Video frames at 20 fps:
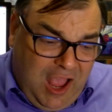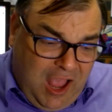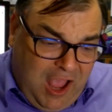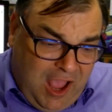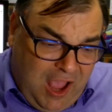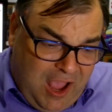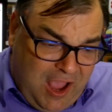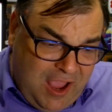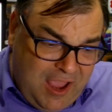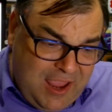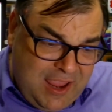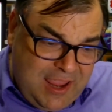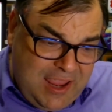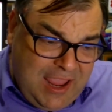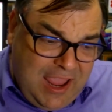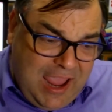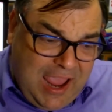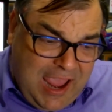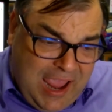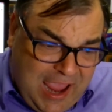
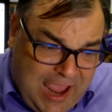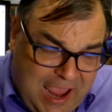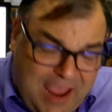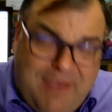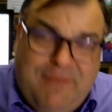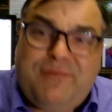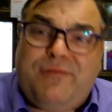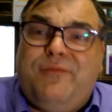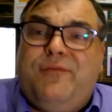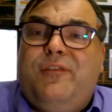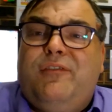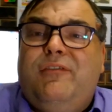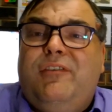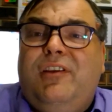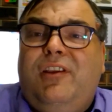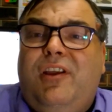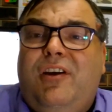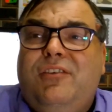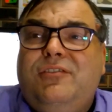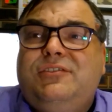I have for a
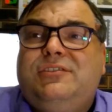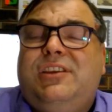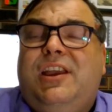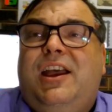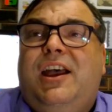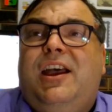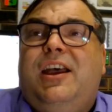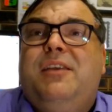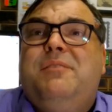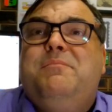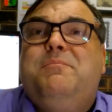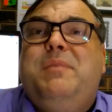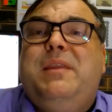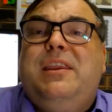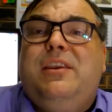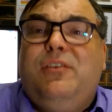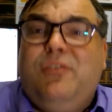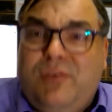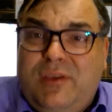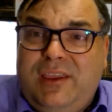long time
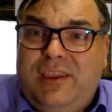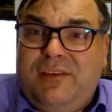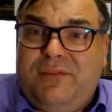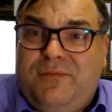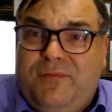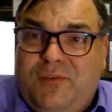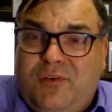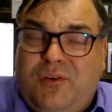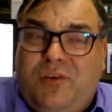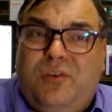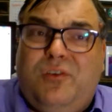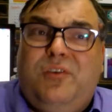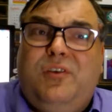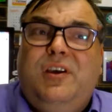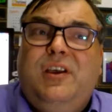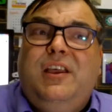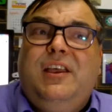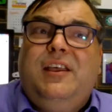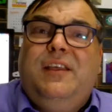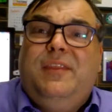been looking
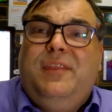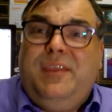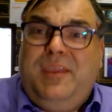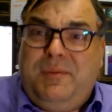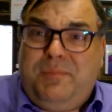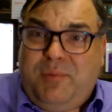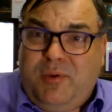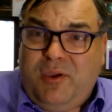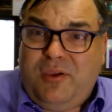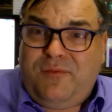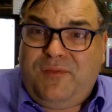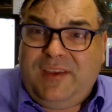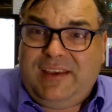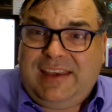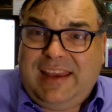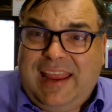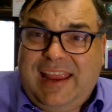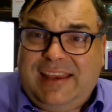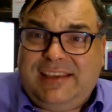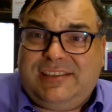for the
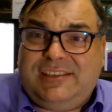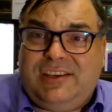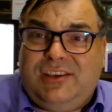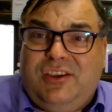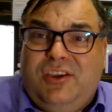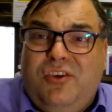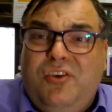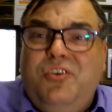perfect answer.